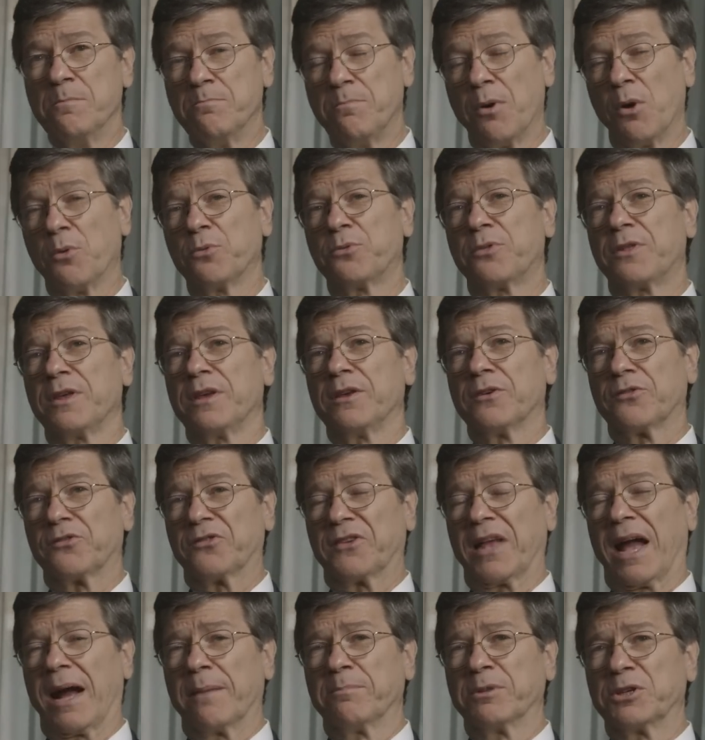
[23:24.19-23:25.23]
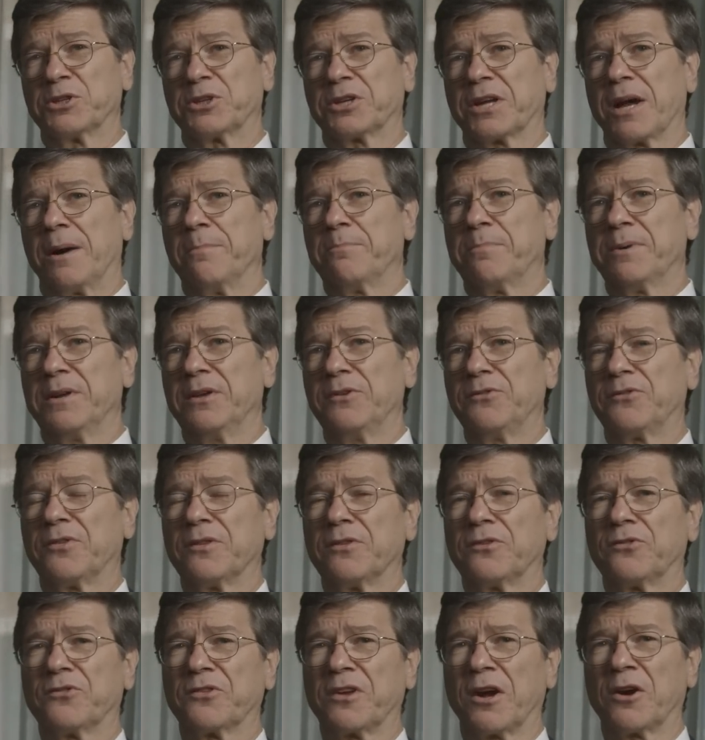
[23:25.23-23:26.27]
both the established companies
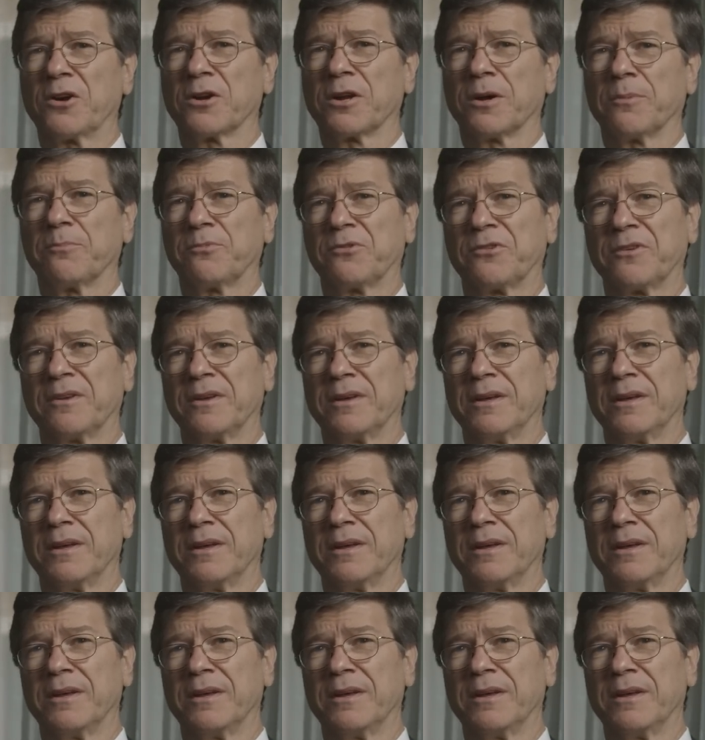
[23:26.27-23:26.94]
and the startups.